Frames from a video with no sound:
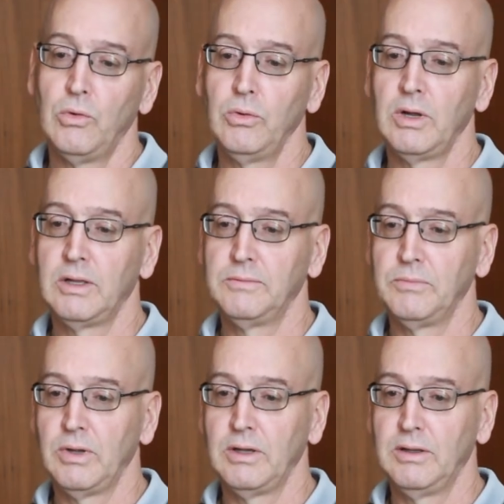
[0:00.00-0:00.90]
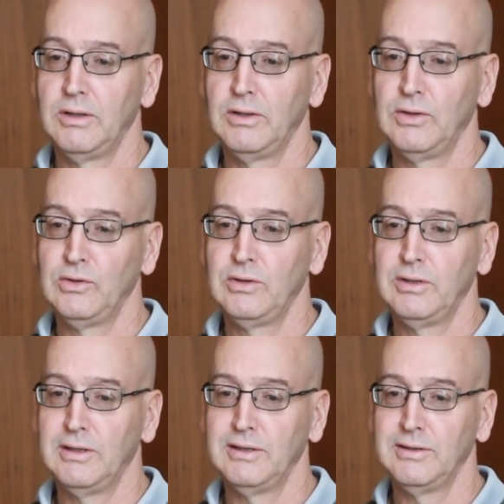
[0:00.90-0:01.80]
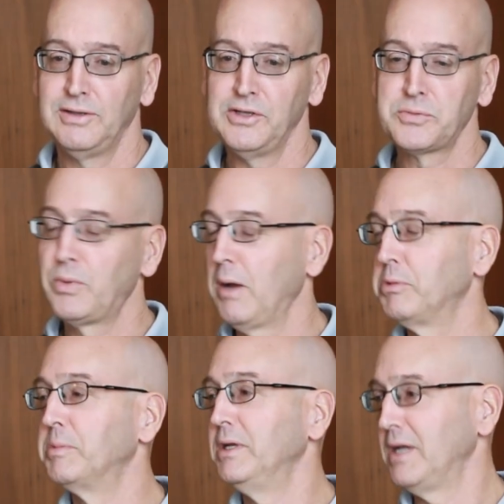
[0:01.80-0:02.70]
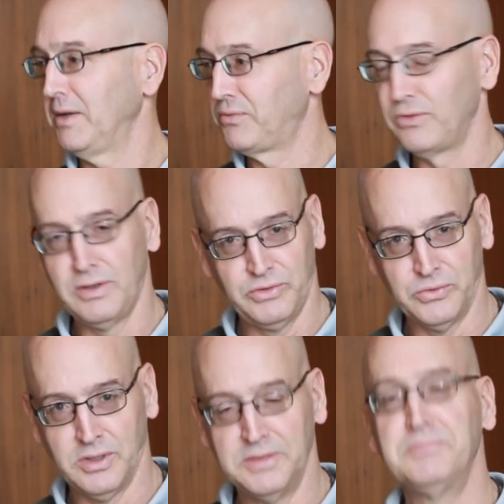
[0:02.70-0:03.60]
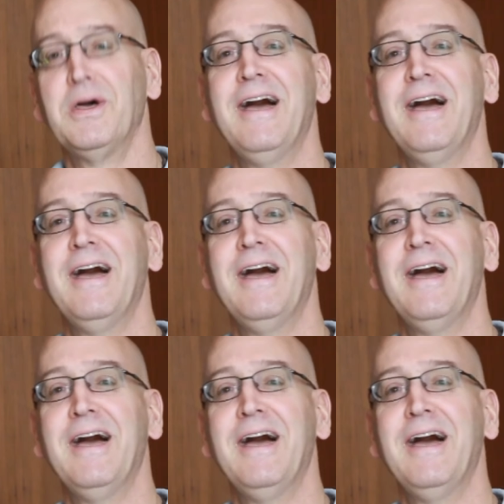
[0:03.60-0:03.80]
Well, it's probably not for everyone.